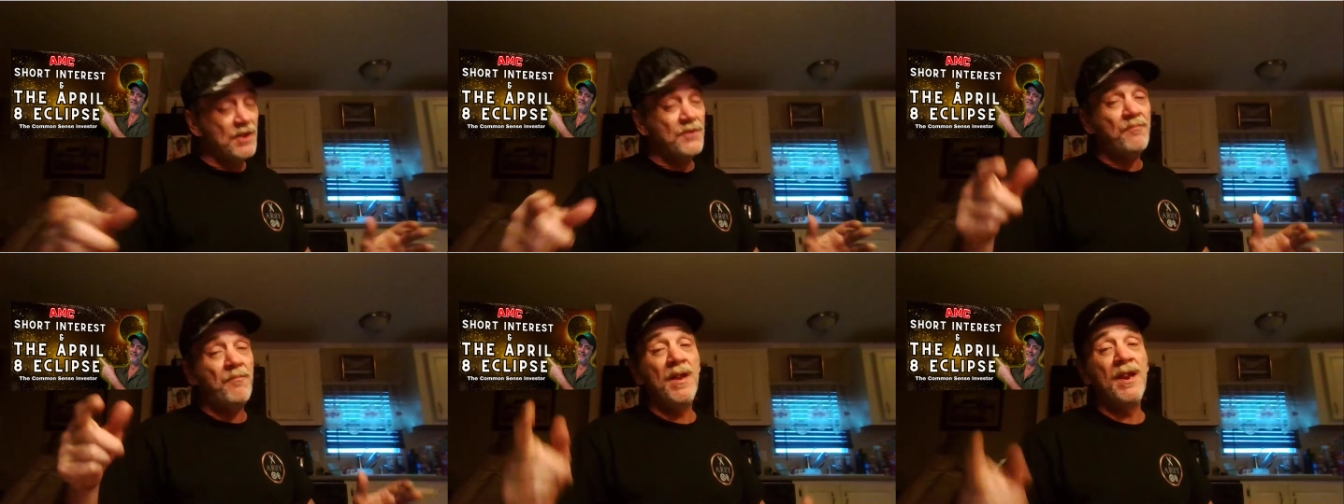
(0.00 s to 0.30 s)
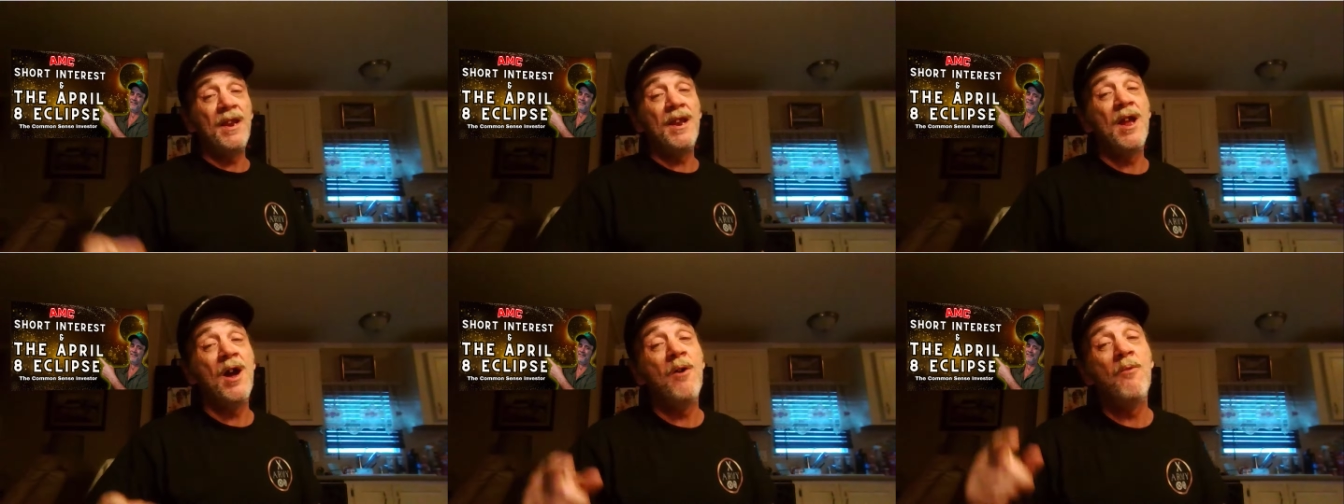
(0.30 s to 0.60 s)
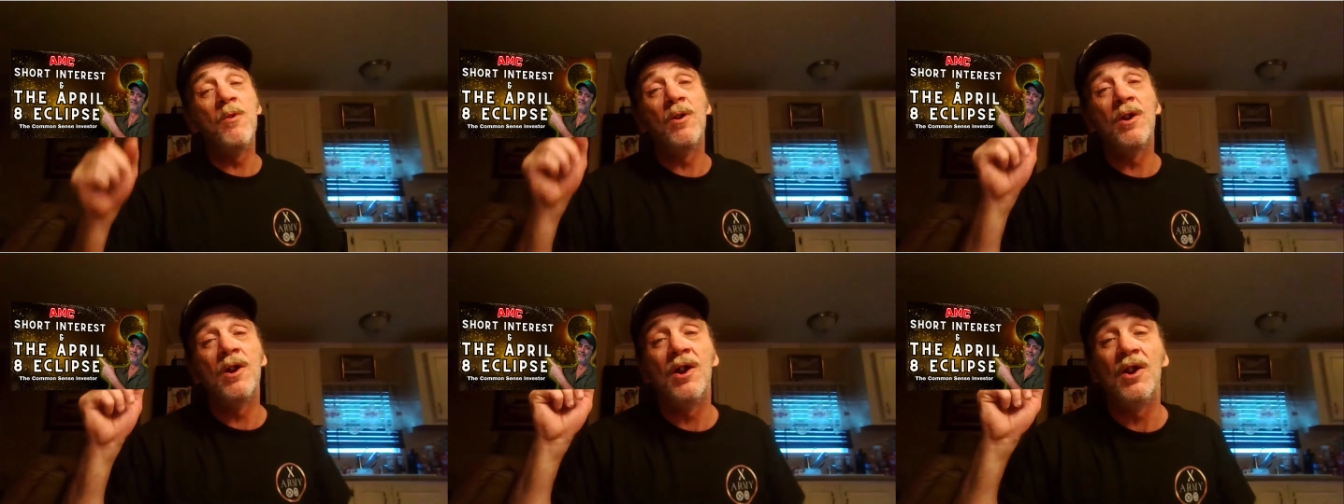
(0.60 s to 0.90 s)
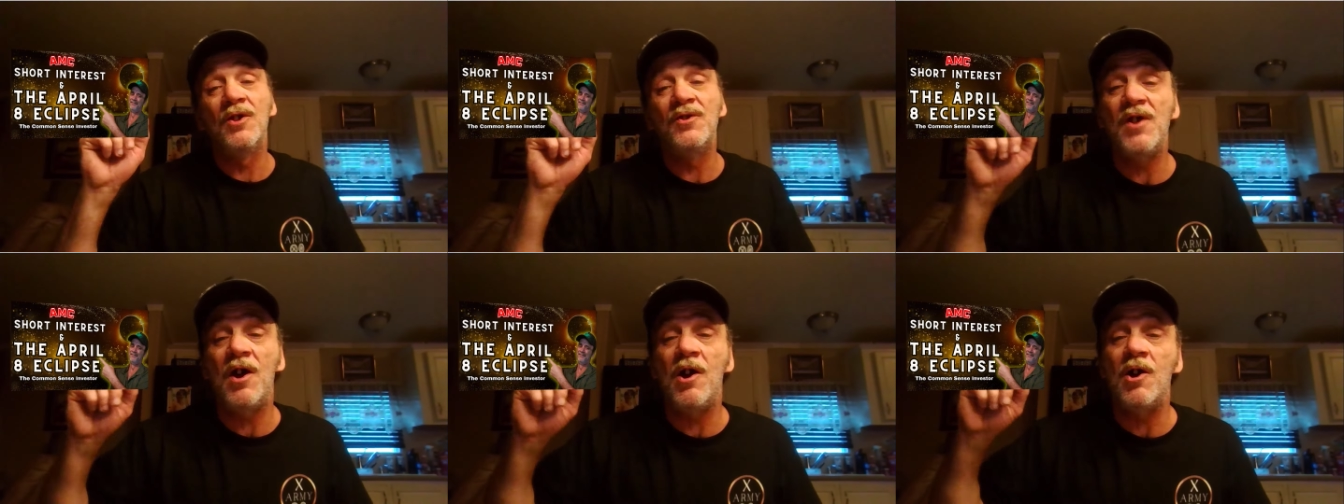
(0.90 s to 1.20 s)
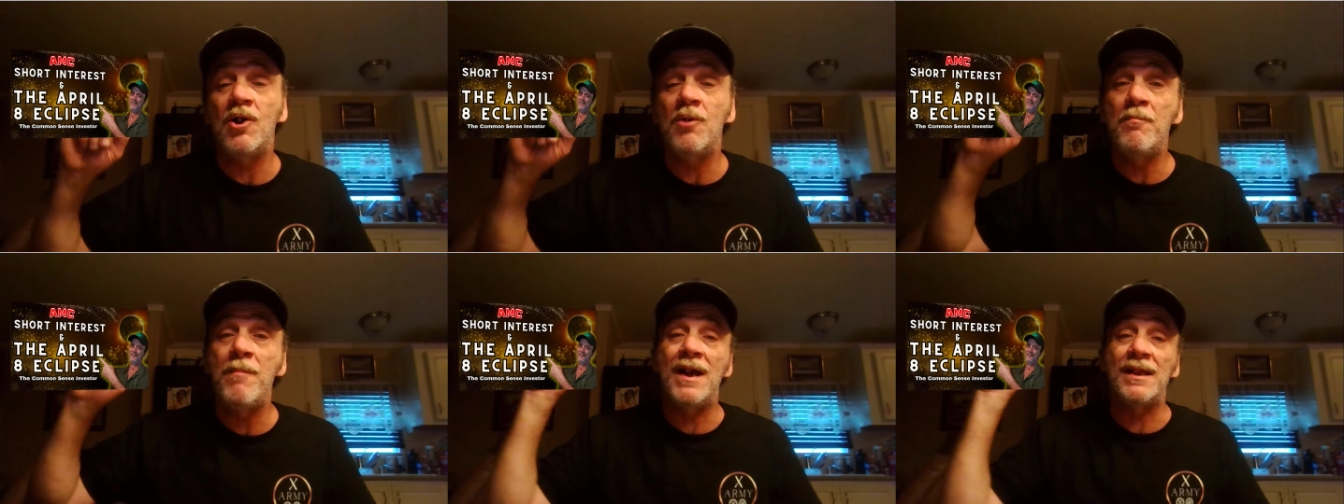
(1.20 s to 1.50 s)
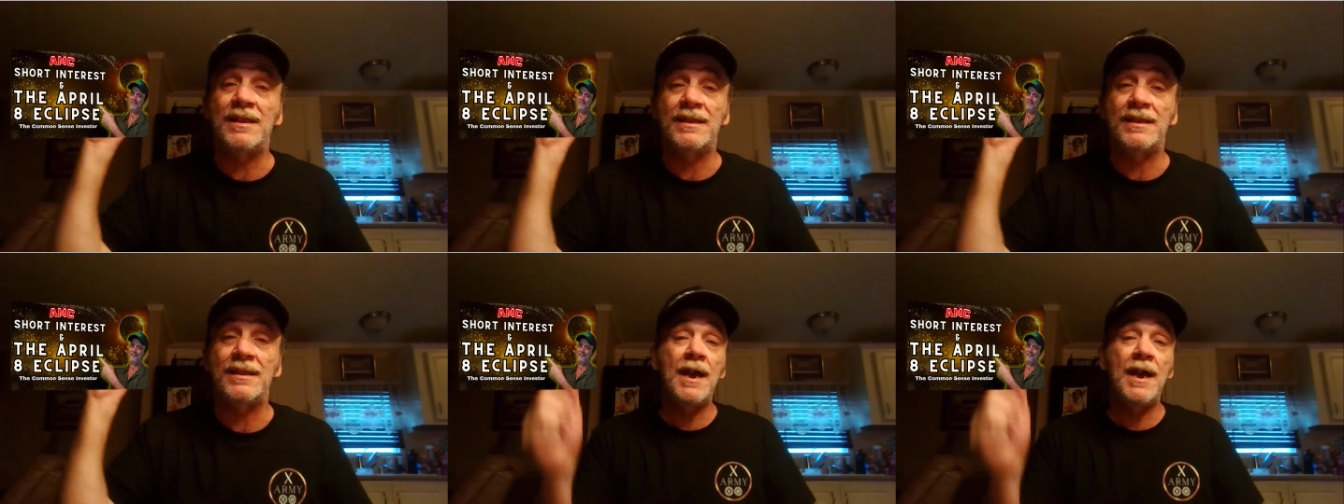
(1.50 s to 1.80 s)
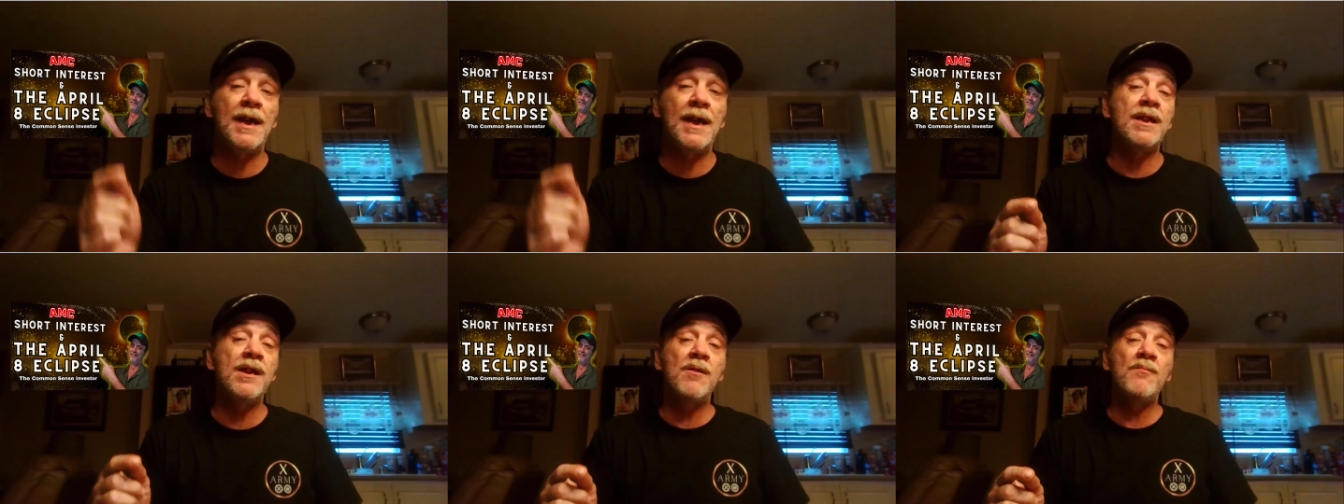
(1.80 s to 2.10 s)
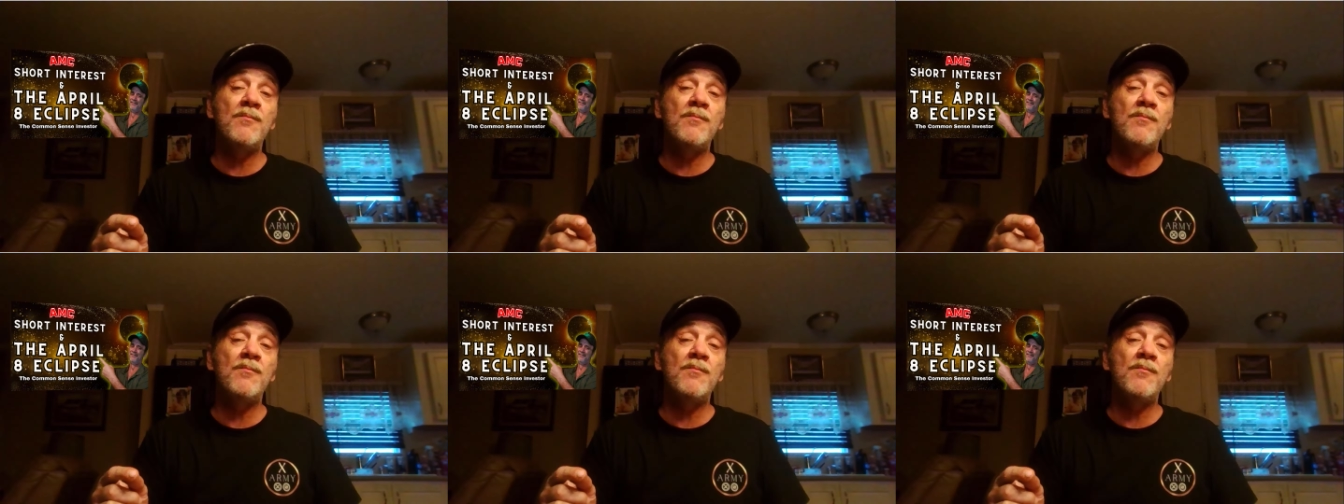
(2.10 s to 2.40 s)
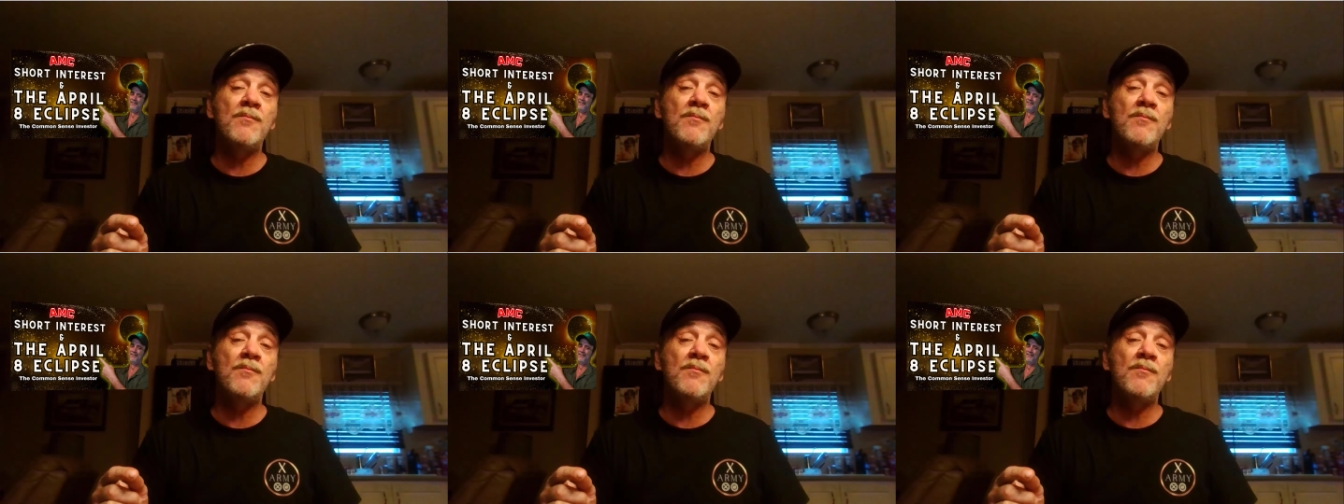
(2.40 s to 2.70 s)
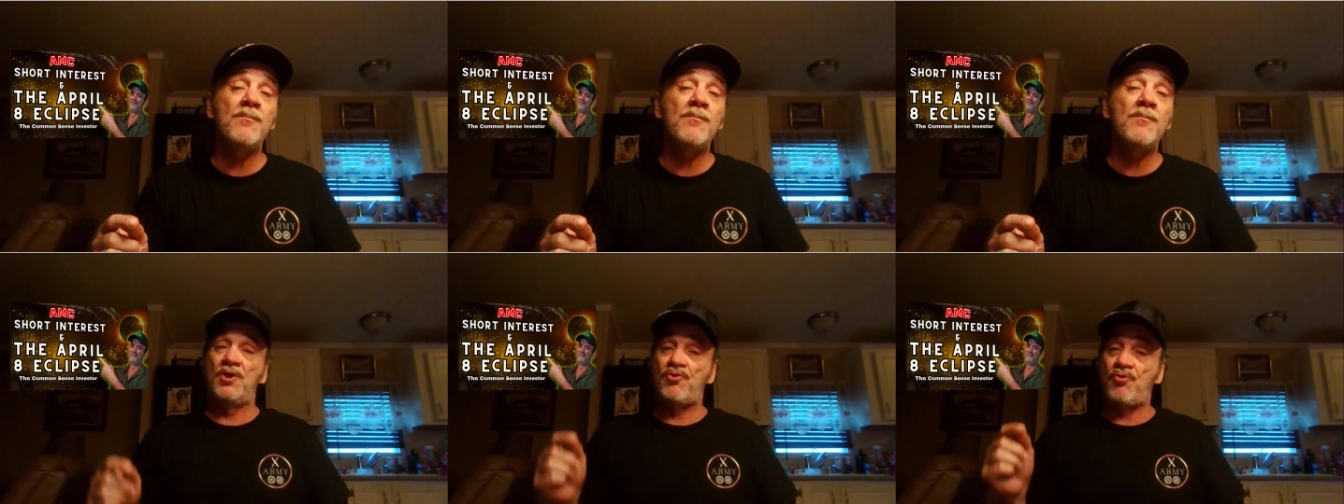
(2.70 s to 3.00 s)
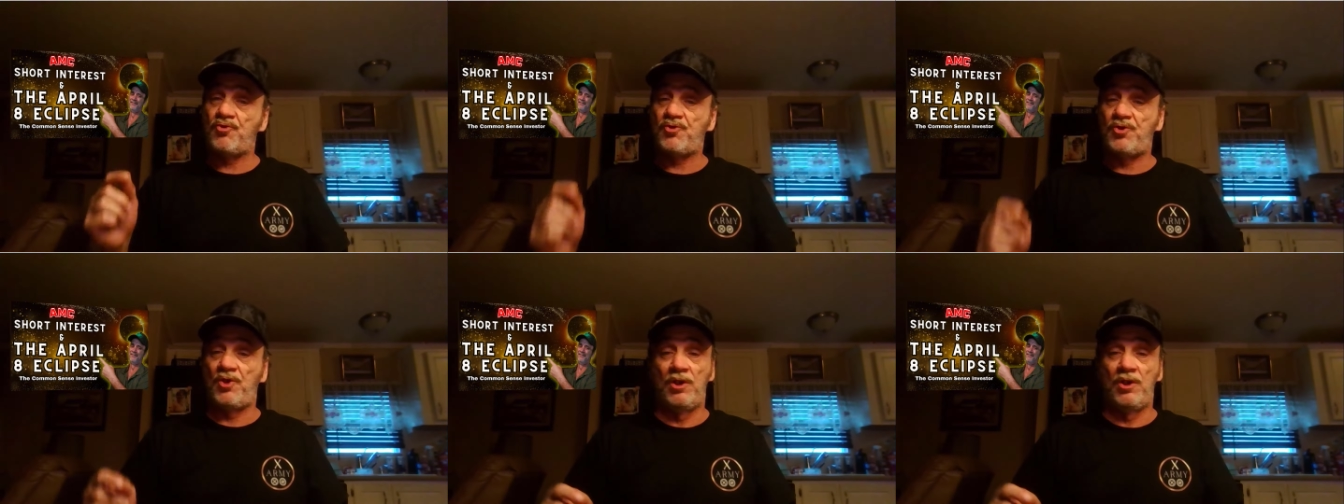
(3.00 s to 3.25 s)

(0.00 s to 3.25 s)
video, we're going to talk about the A M C short interest a